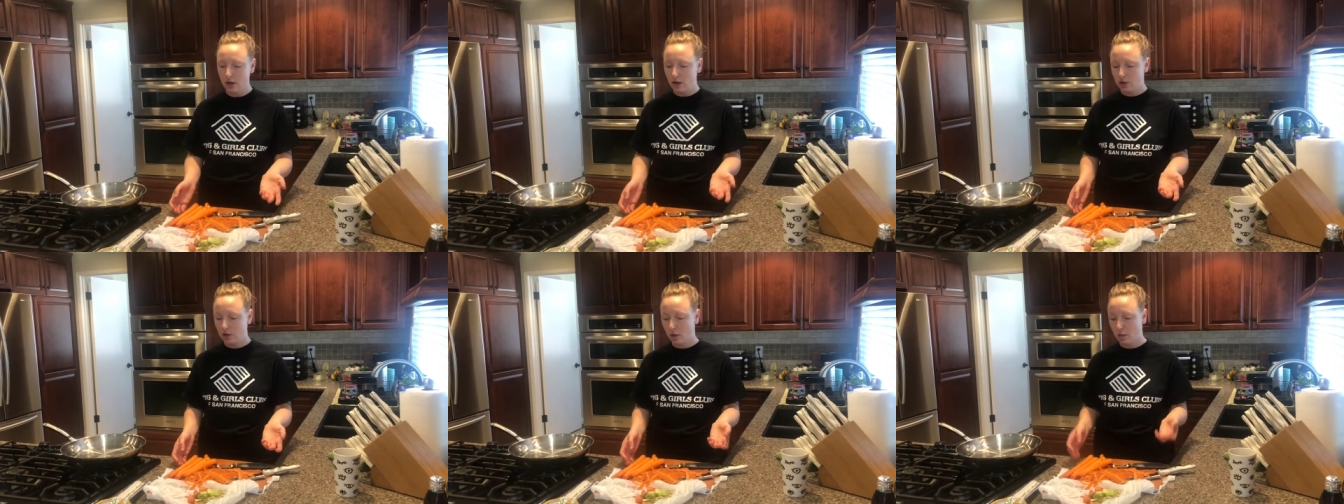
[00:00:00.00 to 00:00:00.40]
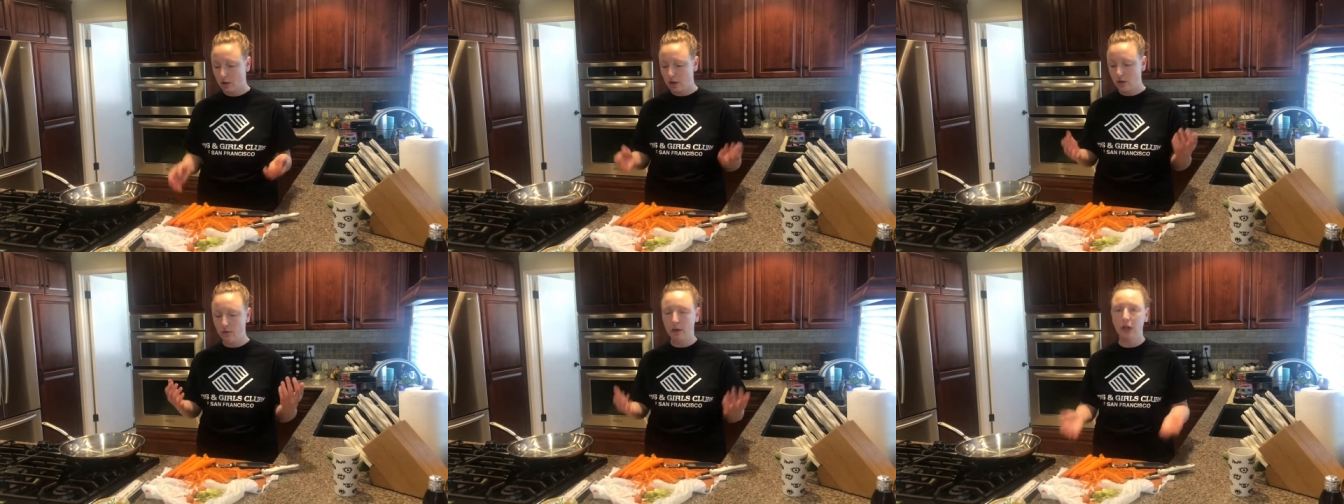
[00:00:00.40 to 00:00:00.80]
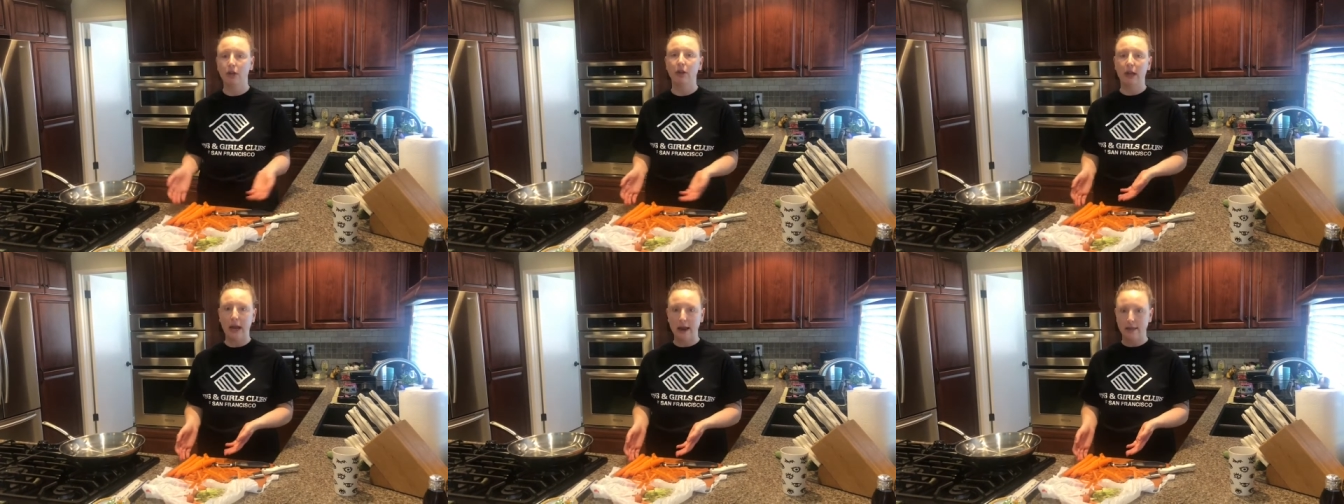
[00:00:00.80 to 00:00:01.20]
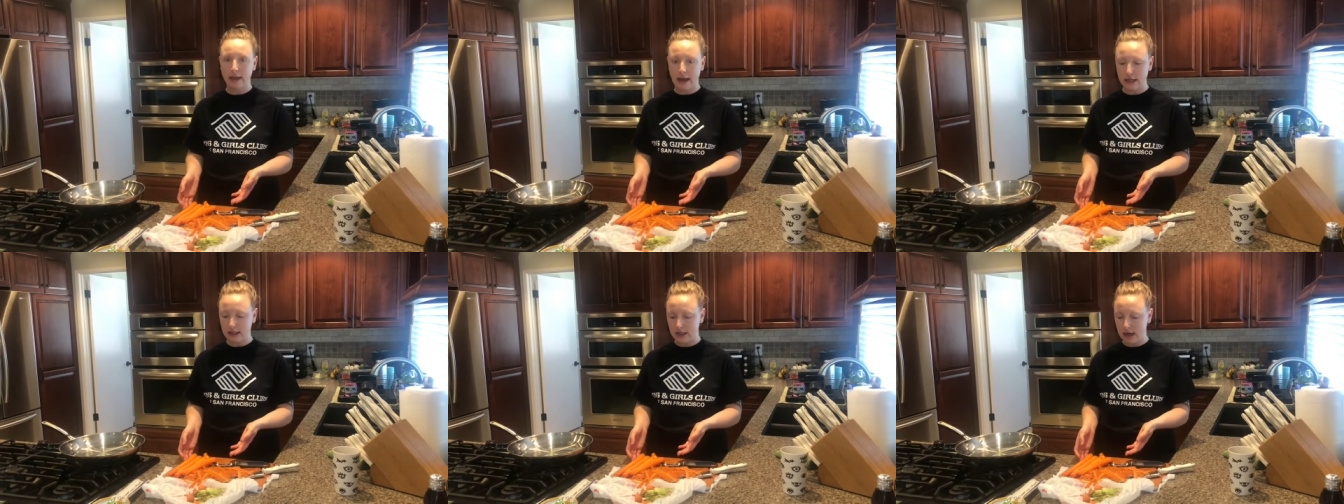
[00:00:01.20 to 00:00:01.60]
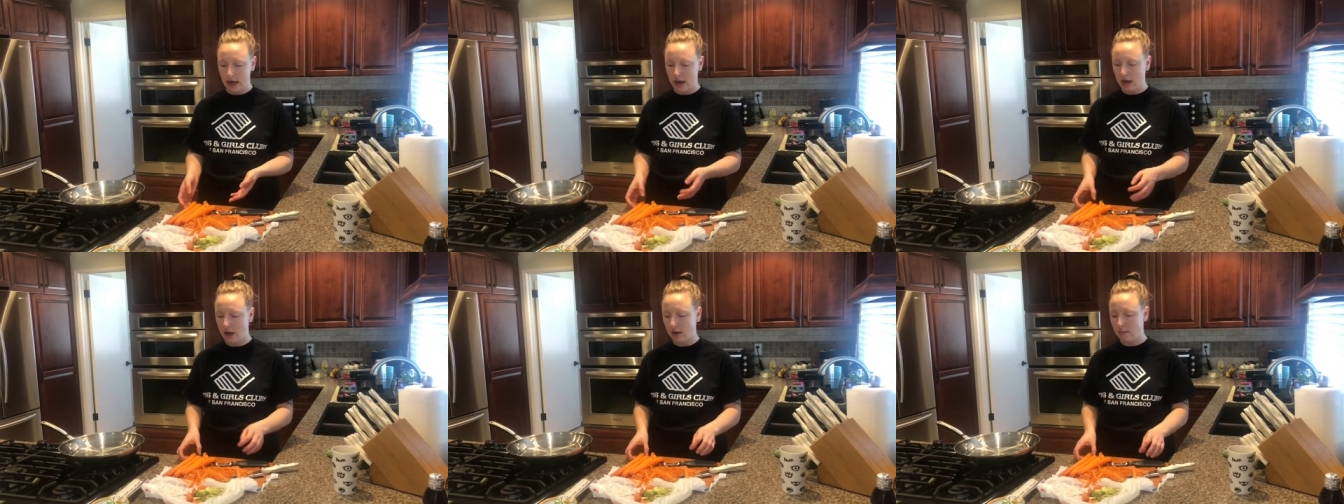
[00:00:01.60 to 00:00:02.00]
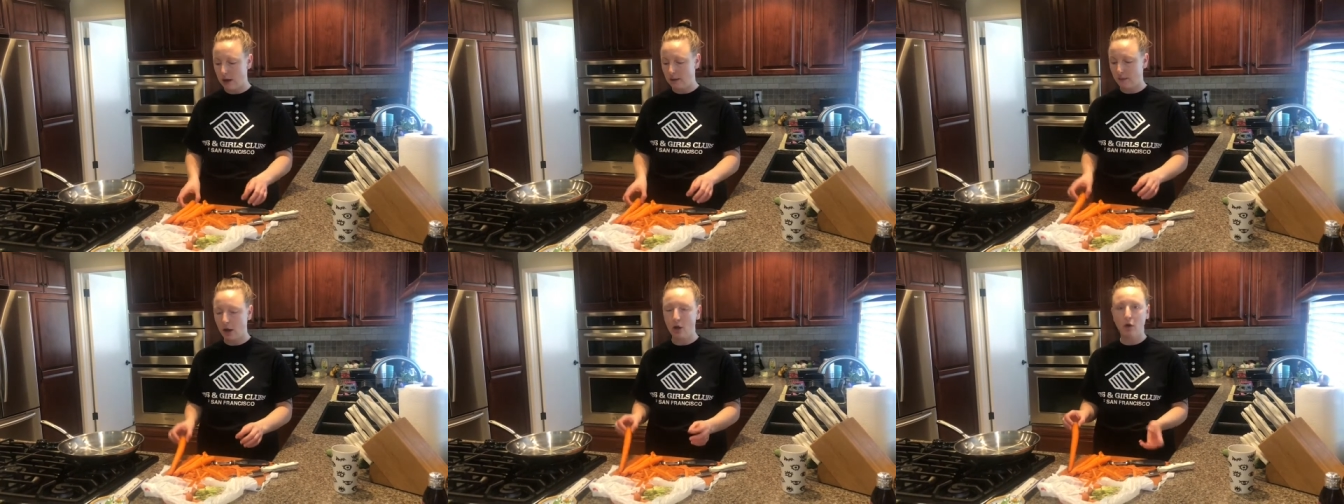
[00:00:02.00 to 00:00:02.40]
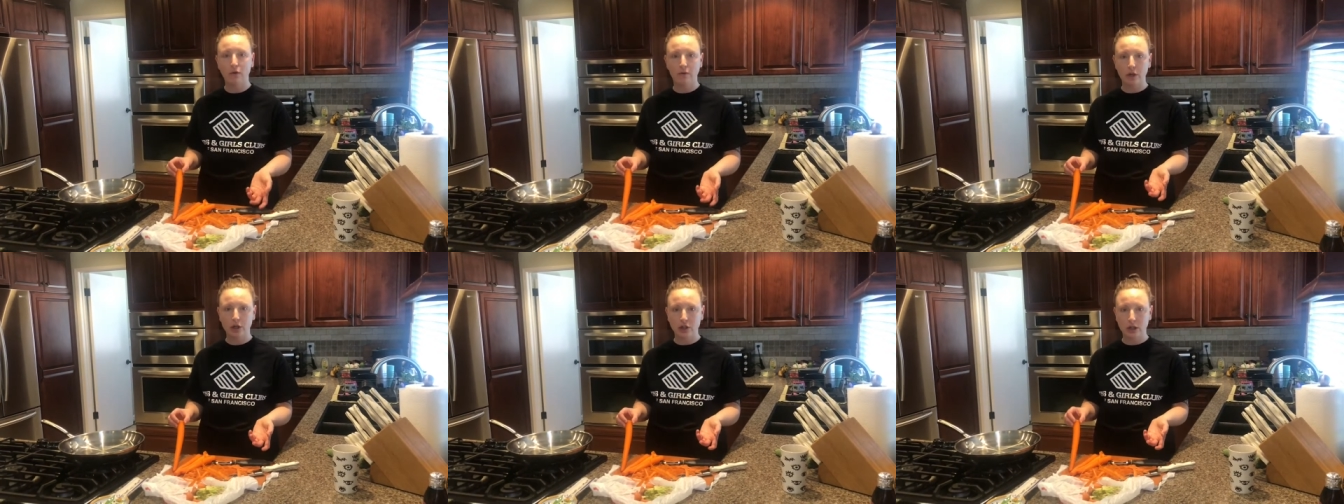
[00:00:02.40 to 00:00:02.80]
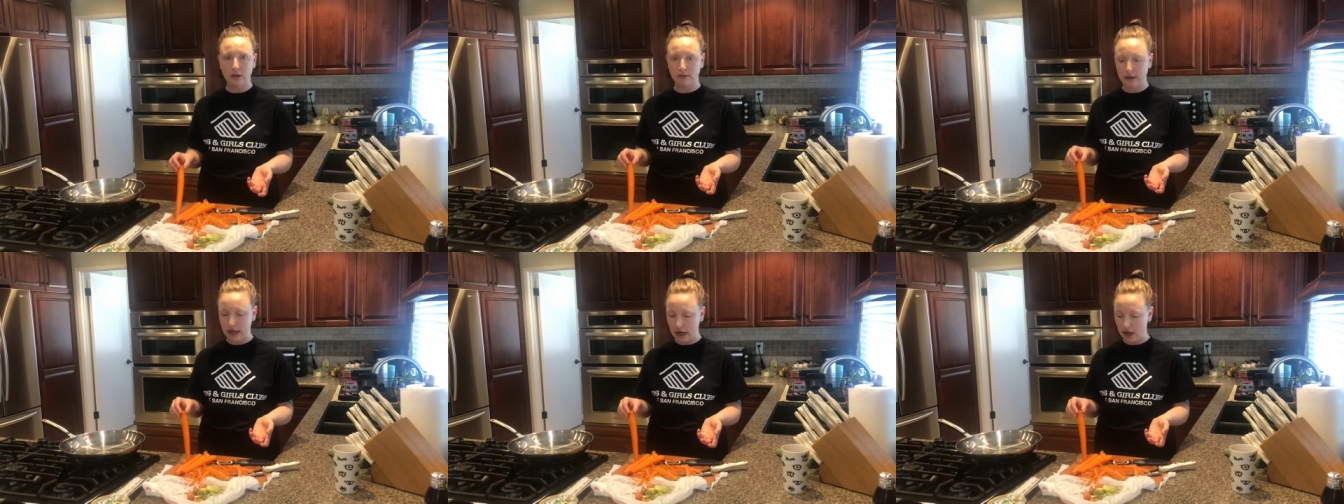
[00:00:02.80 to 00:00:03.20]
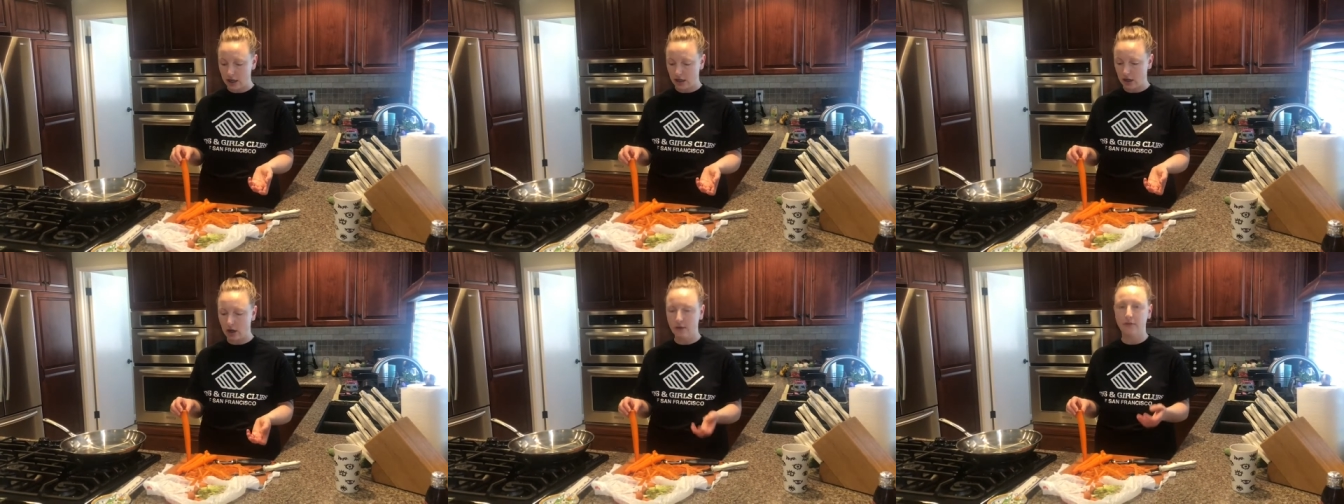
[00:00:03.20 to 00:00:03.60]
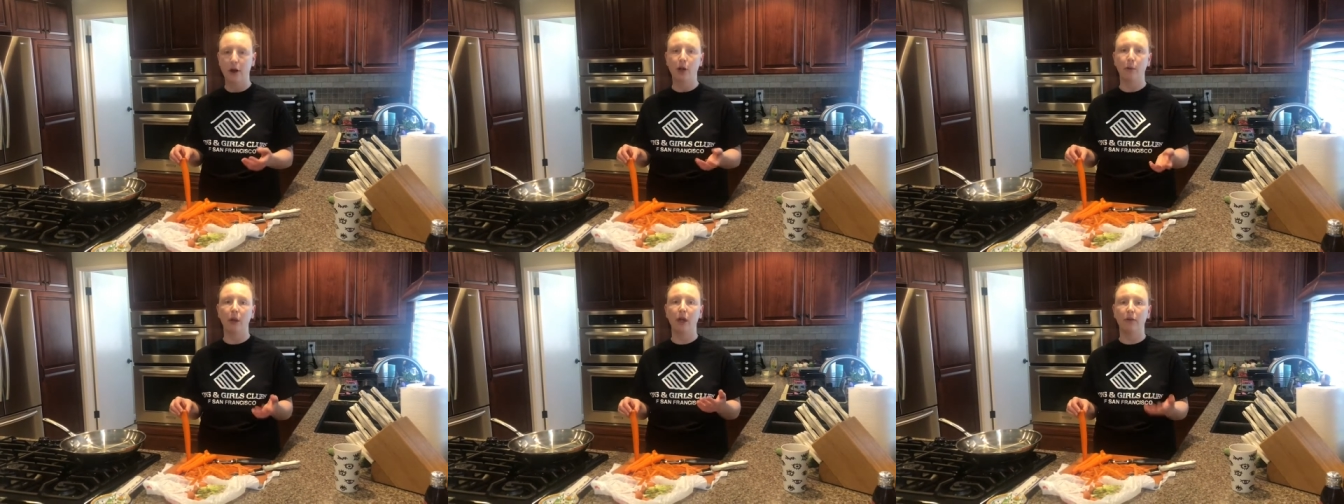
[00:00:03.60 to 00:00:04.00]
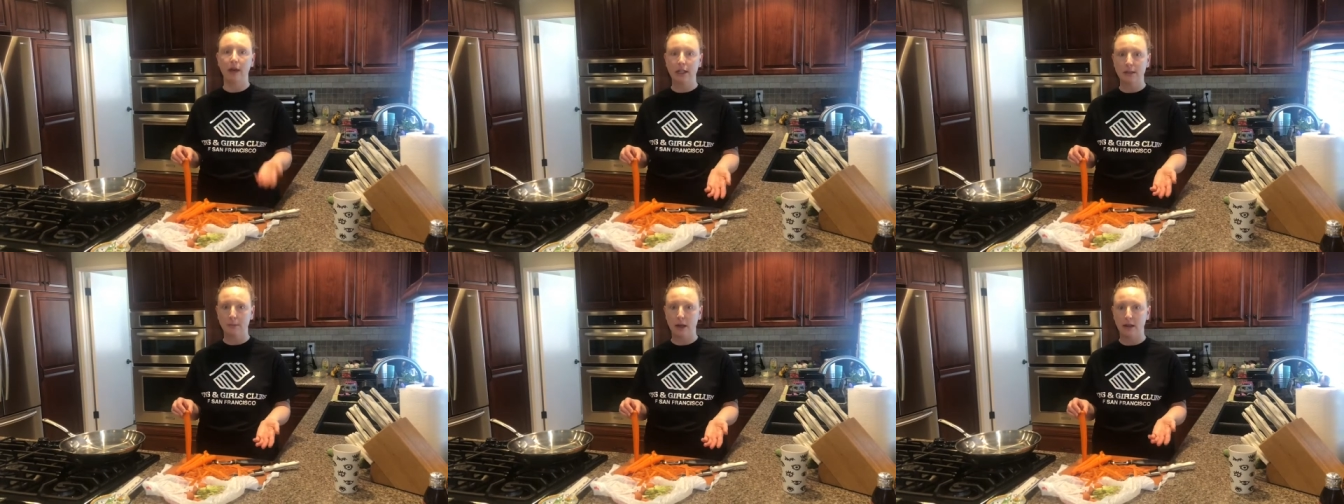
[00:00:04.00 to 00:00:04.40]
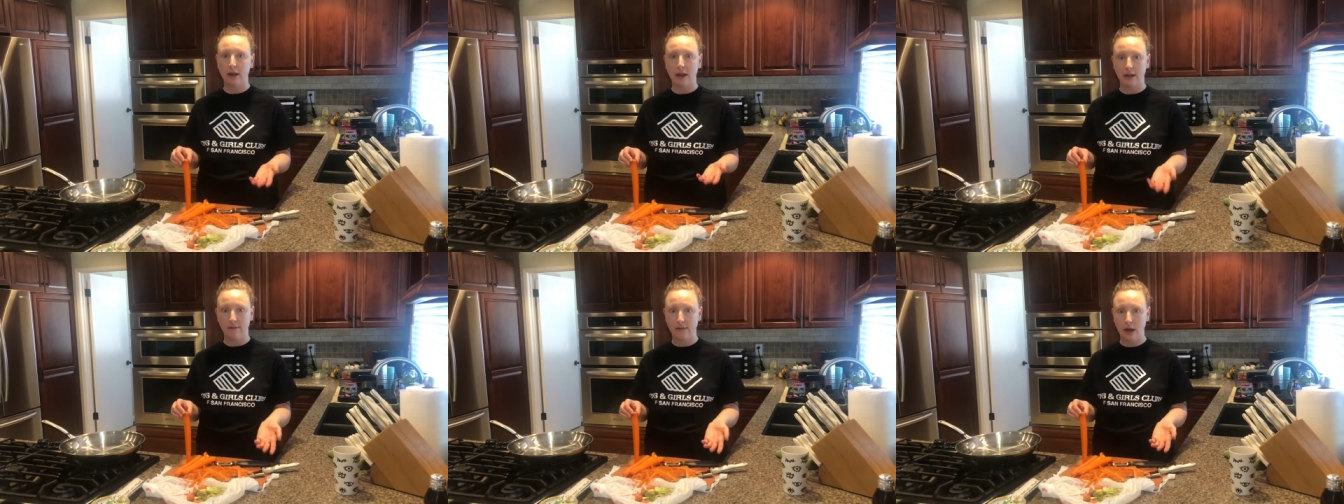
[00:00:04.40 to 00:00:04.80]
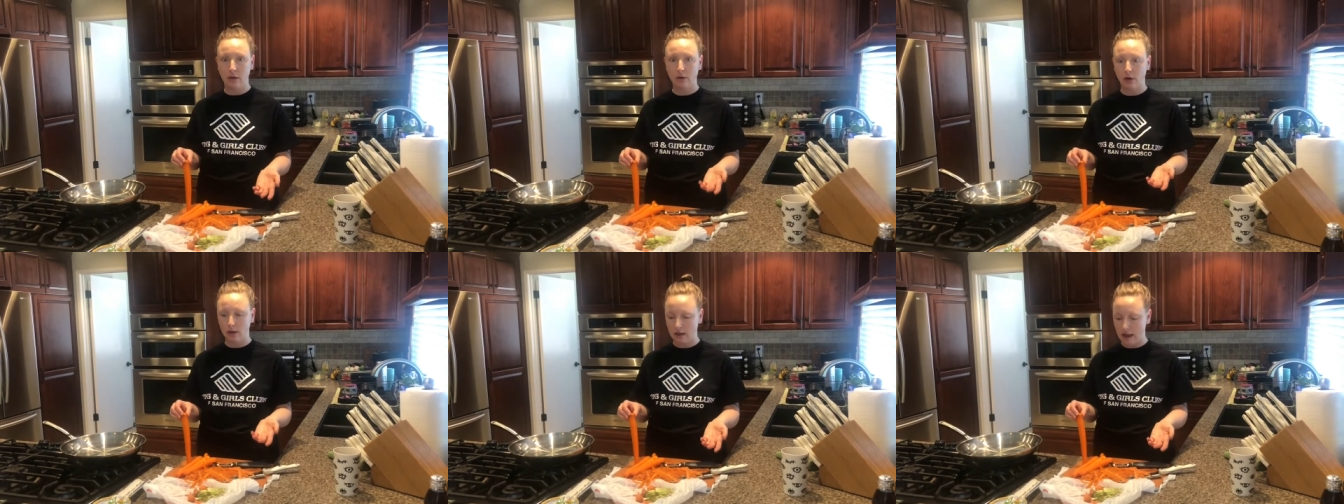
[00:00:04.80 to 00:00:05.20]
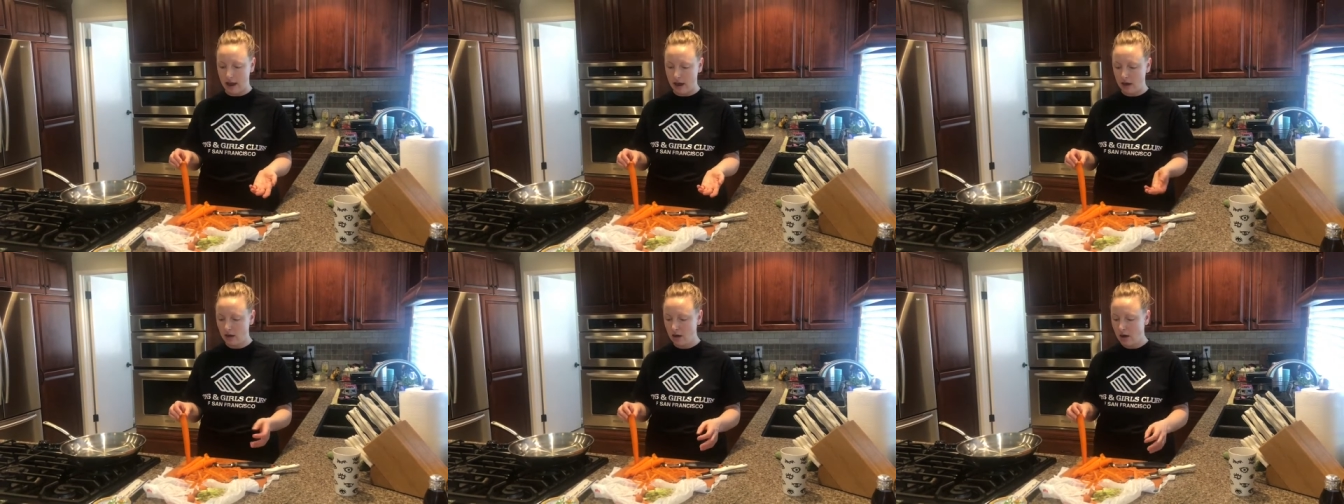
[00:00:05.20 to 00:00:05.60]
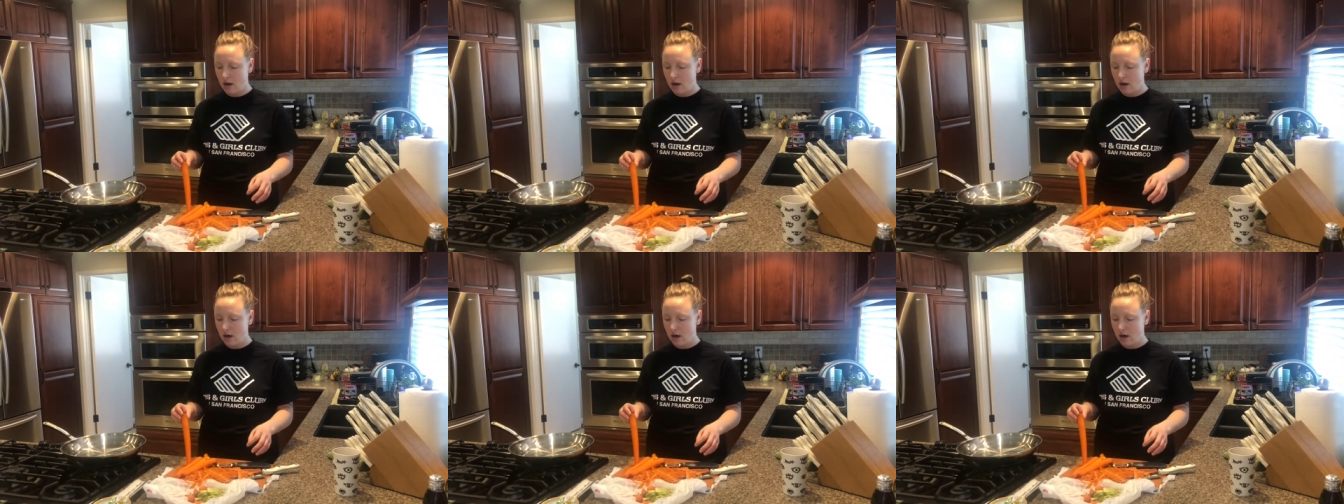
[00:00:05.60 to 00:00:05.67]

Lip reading: So I wanted to recreate that today and make my own version of a carrot dog following a recipe that I found online.